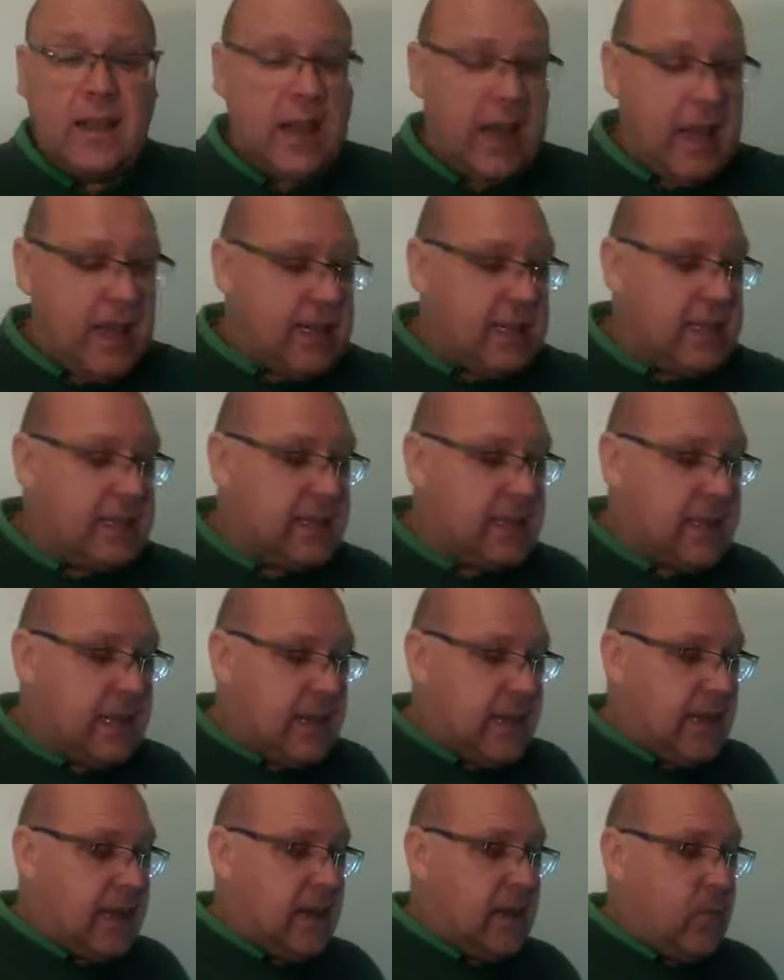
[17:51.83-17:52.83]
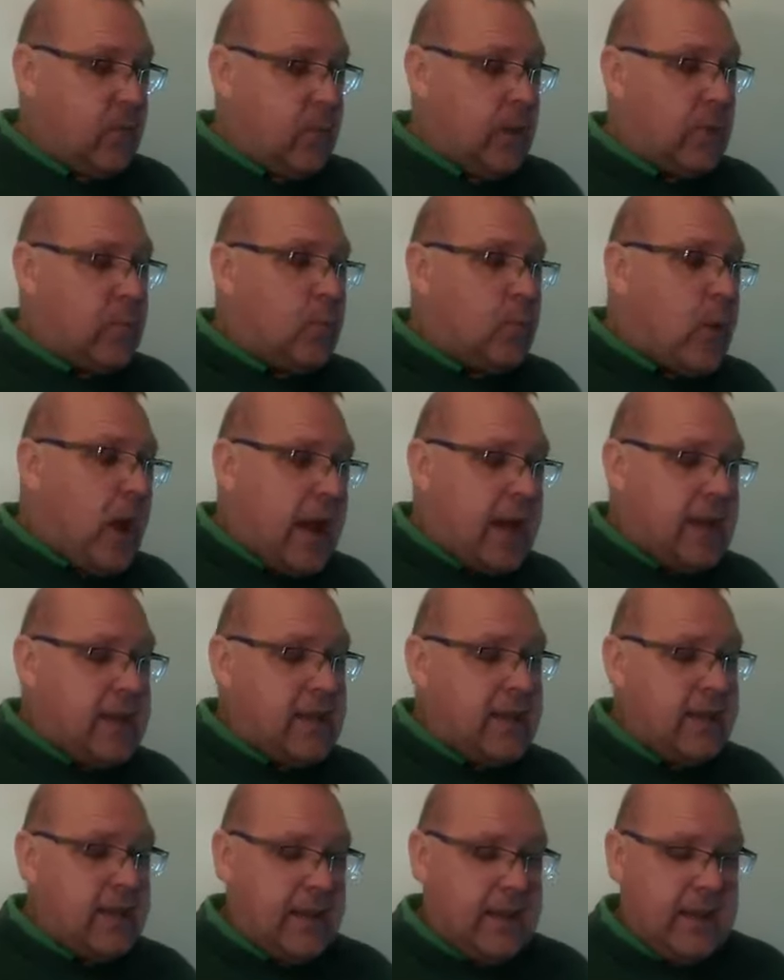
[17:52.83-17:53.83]
as we read
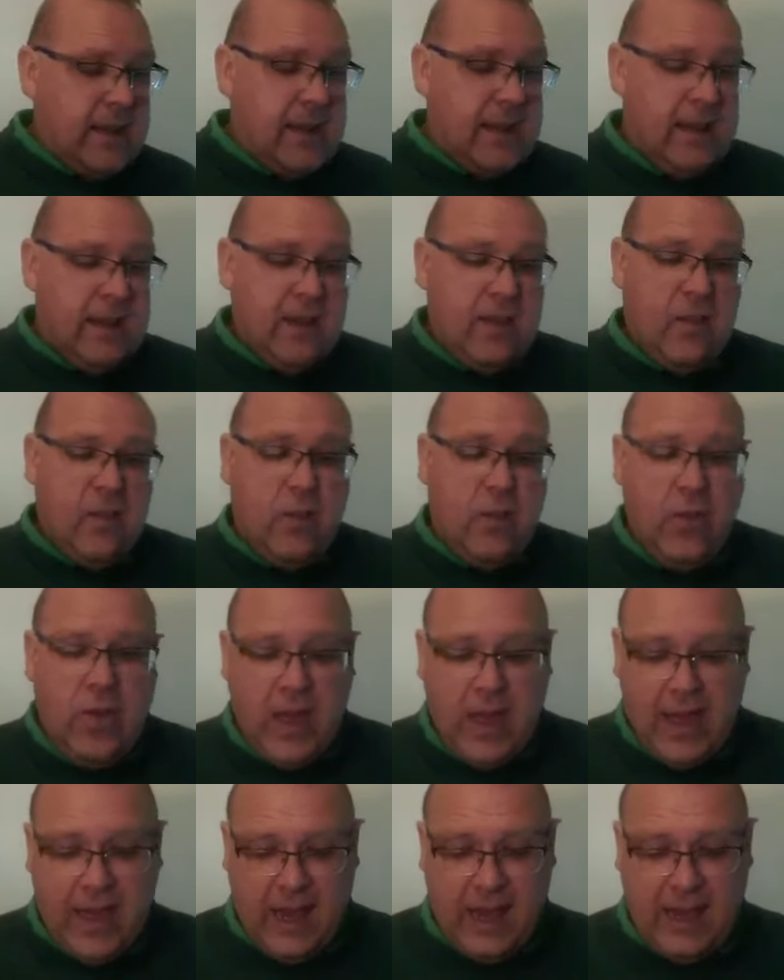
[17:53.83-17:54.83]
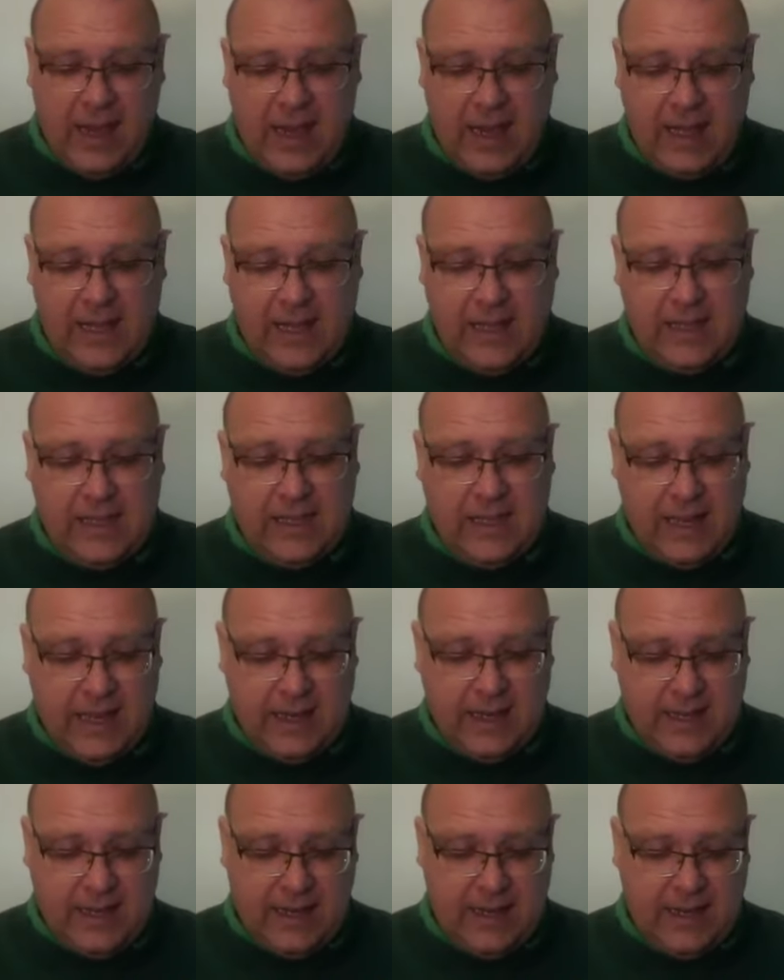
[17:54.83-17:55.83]
there, it said
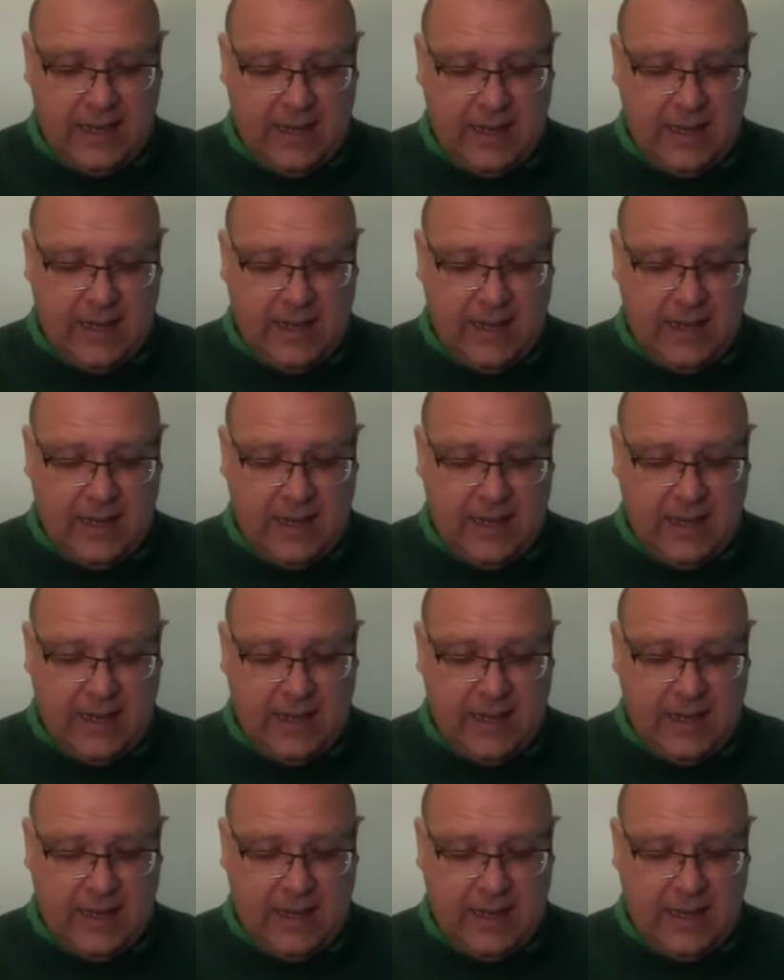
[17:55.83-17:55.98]
that